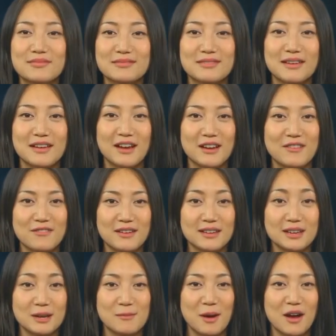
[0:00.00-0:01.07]
Hello from
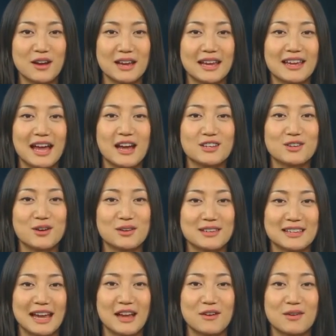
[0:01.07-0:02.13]
the American National
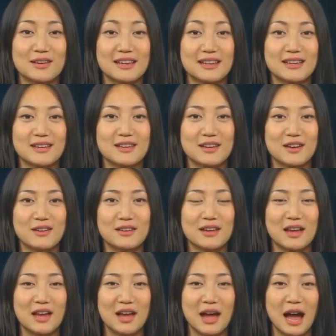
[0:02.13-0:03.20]
Standards Institute,
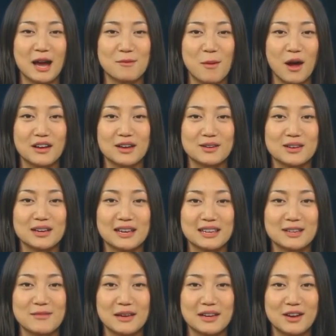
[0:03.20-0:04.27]
and welcome to
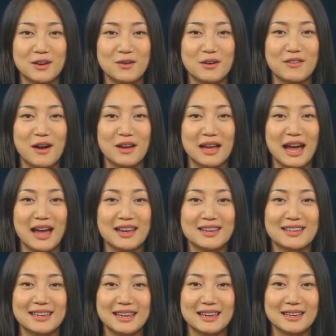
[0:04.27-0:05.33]
this video about
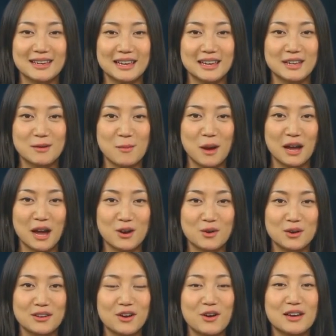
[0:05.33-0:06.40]
ANSI
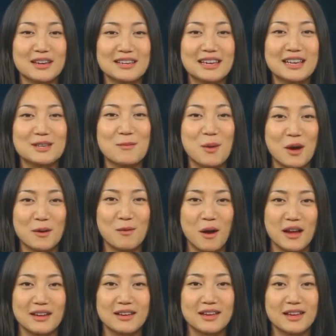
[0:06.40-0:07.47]

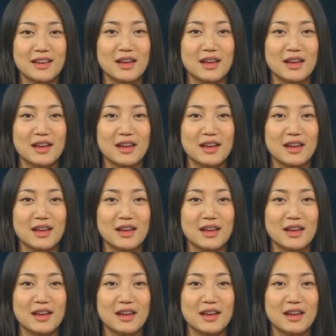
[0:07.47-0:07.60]
Z136.1,